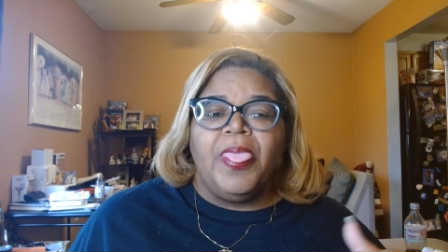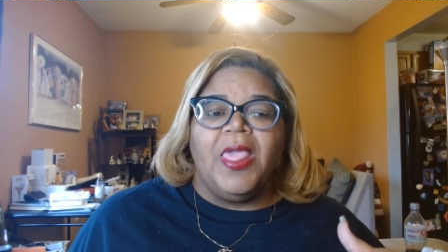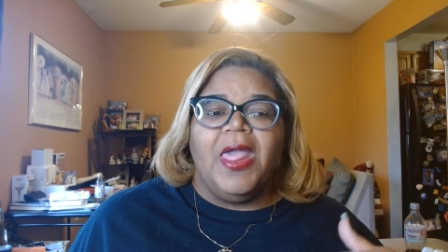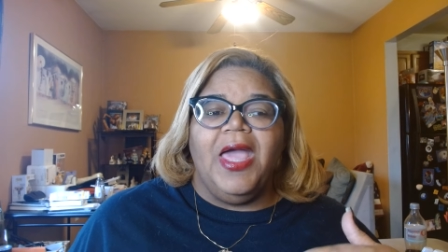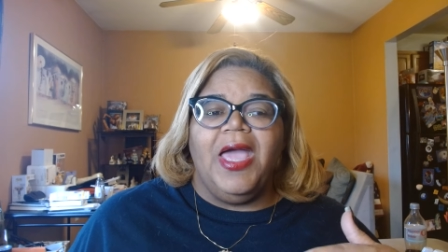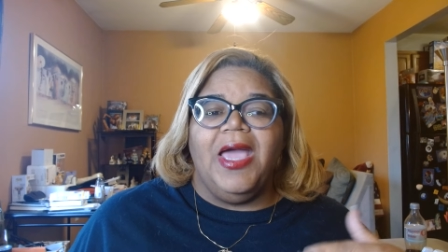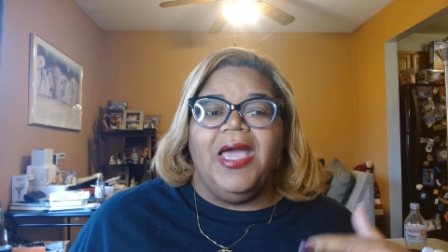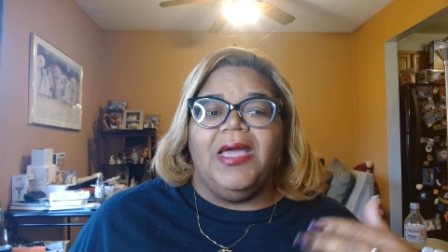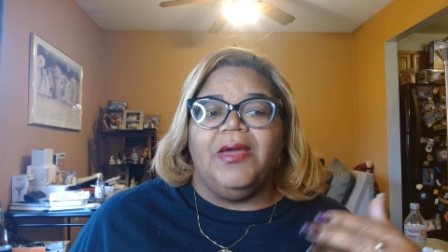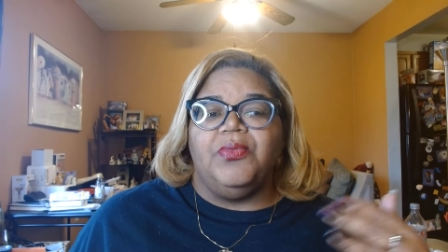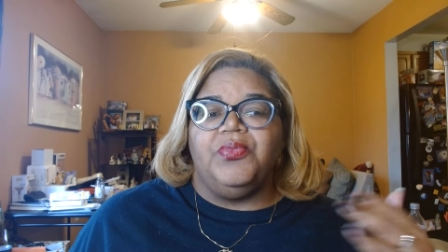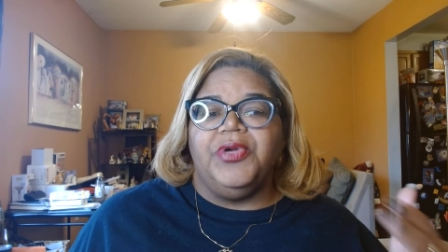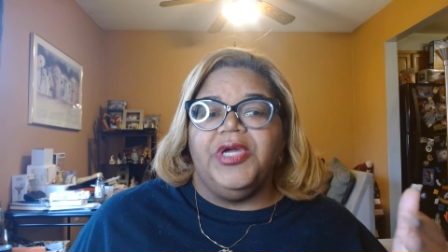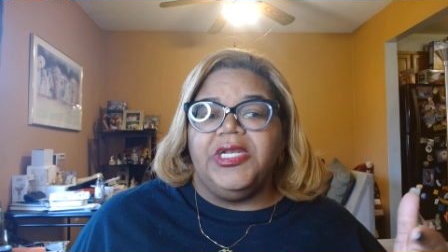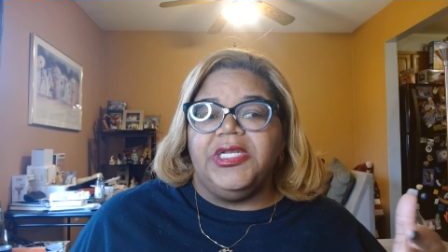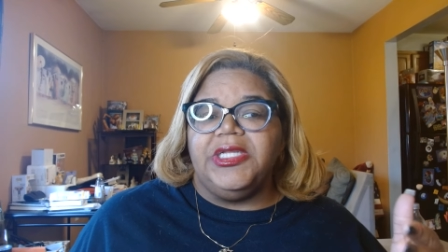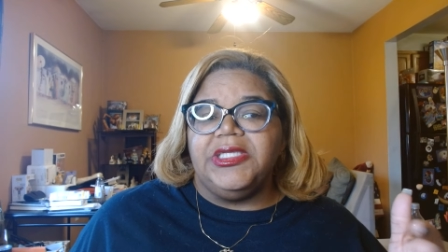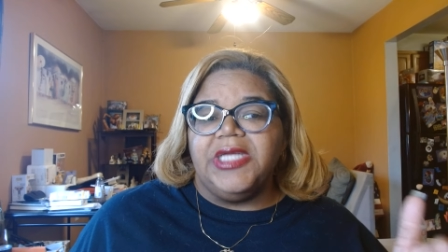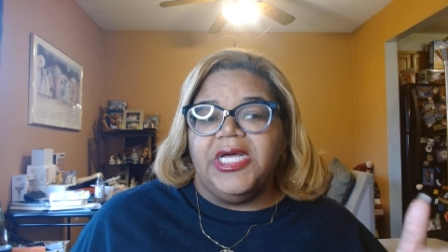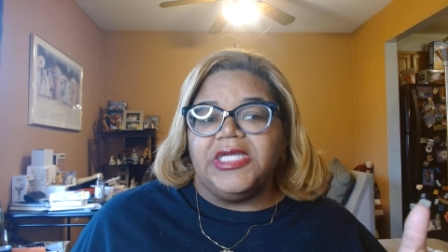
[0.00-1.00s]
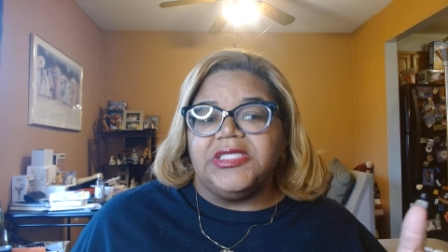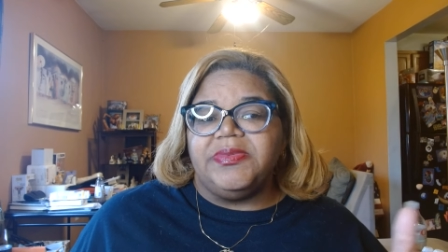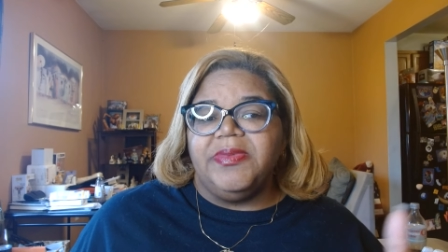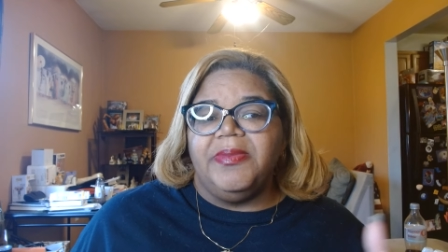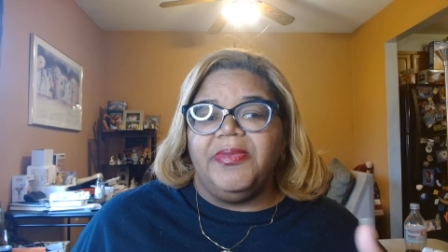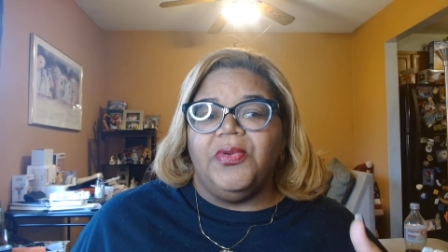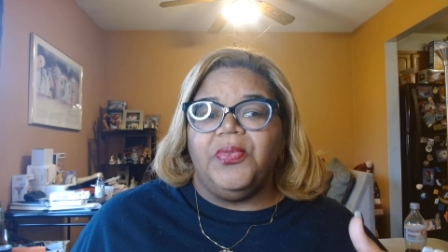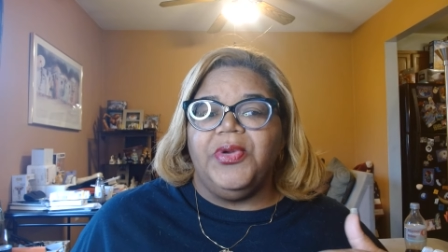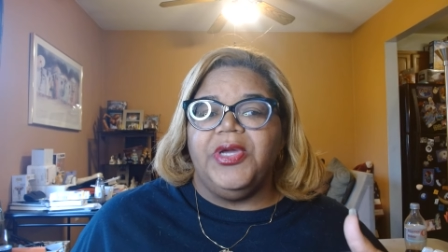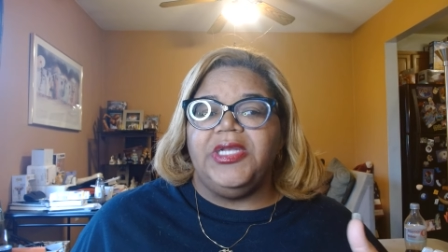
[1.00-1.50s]
at Whitney's husband,
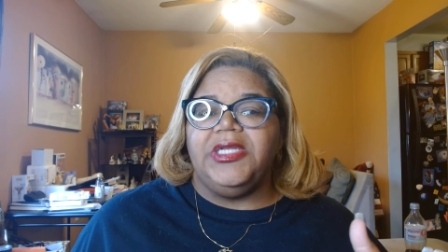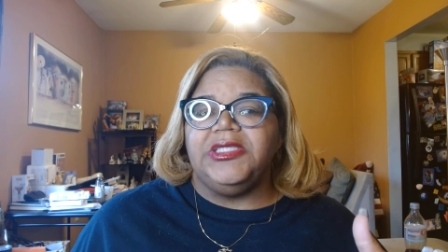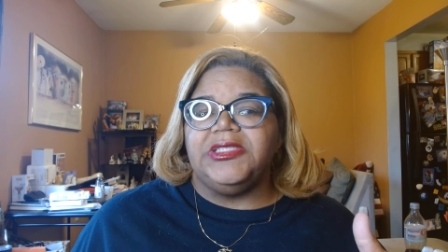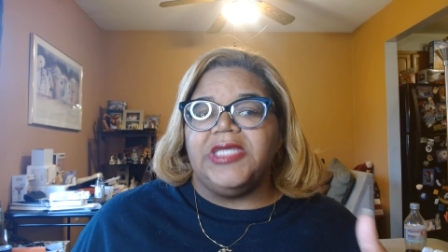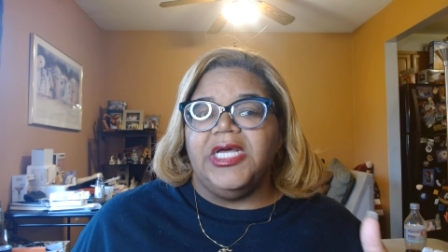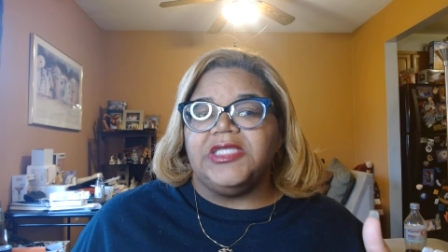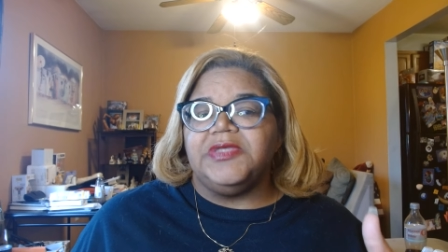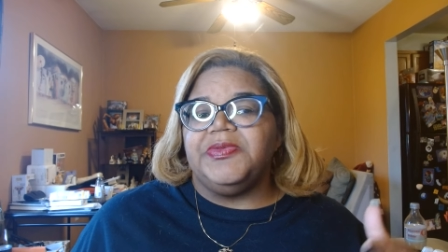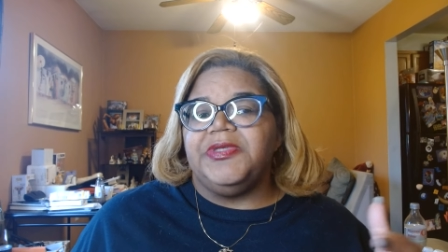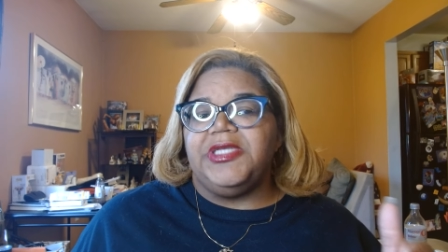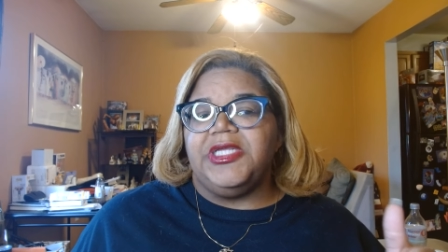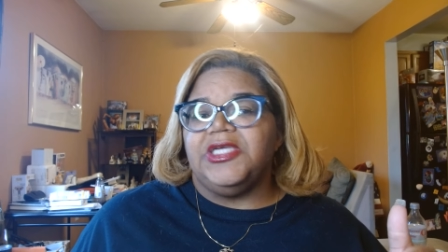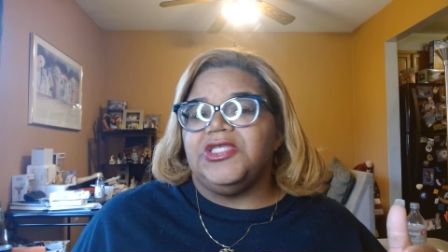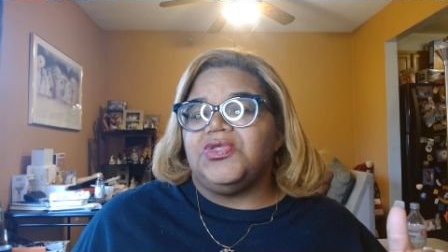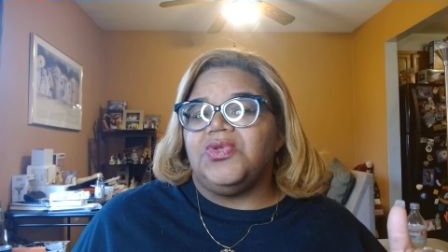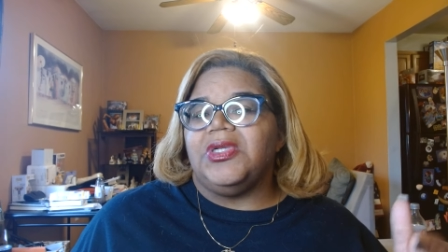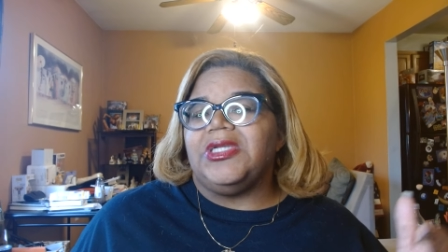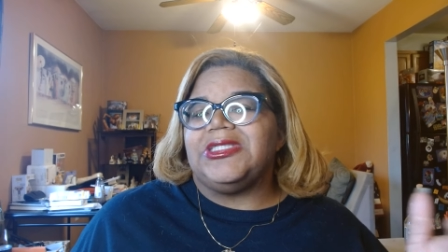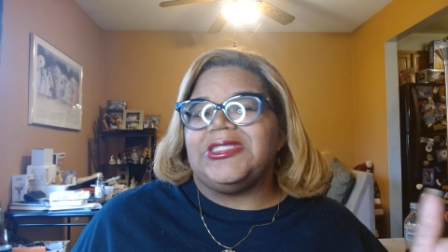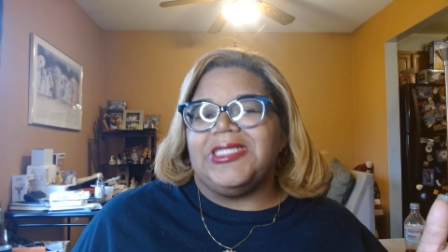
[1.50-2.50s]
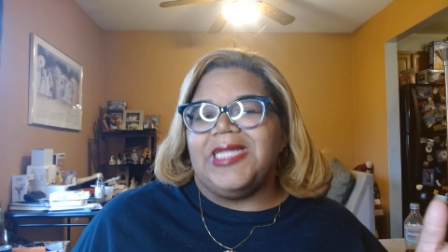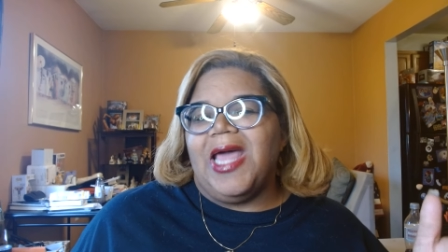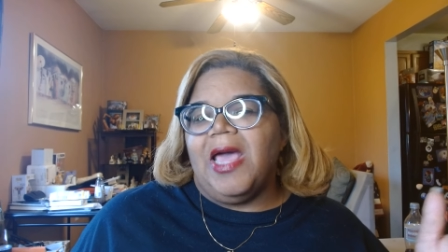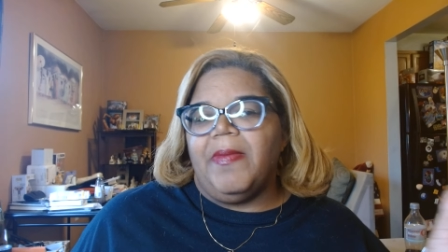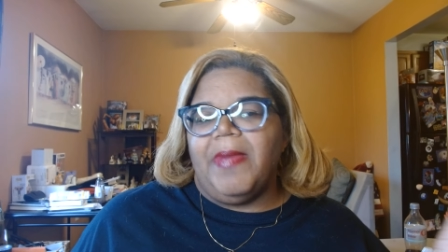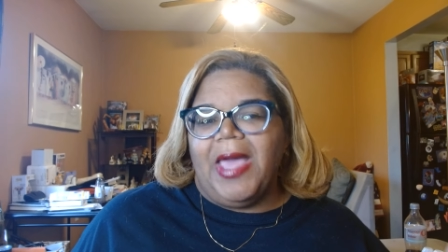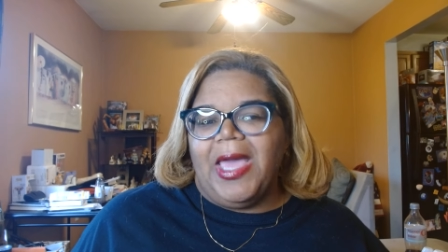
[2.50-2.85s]
but Whitney's husband did sort of snap